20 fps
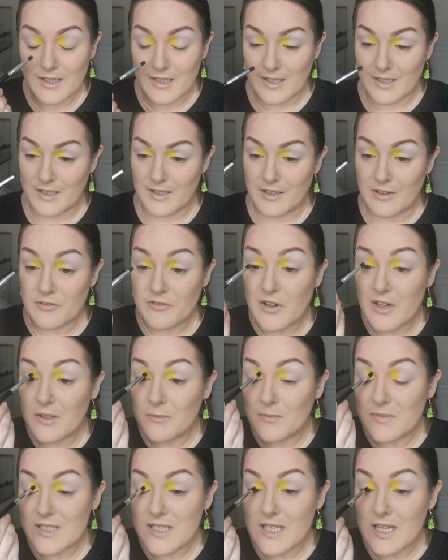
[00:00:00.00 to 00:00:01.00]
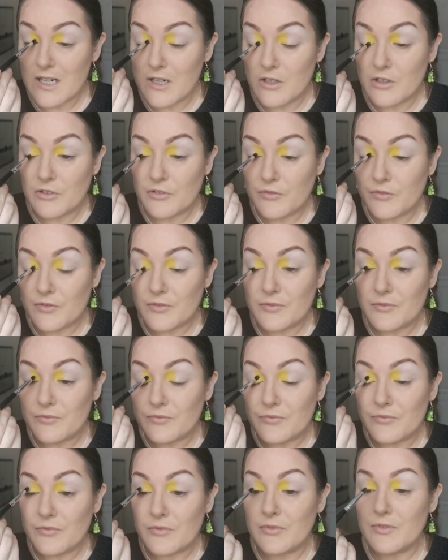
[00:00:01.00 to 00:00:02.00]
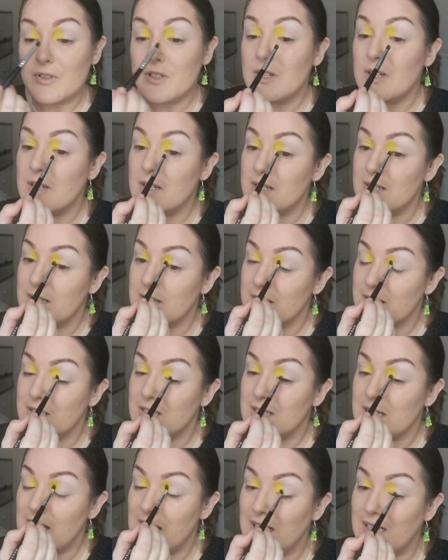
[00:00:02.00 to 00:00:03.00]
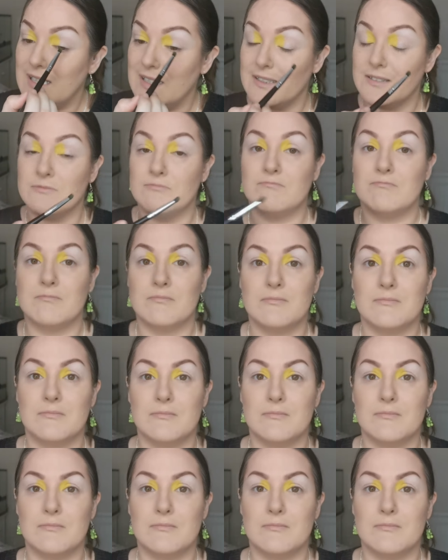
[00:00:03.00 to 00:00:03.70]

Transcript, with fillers: And I find myself uh, telling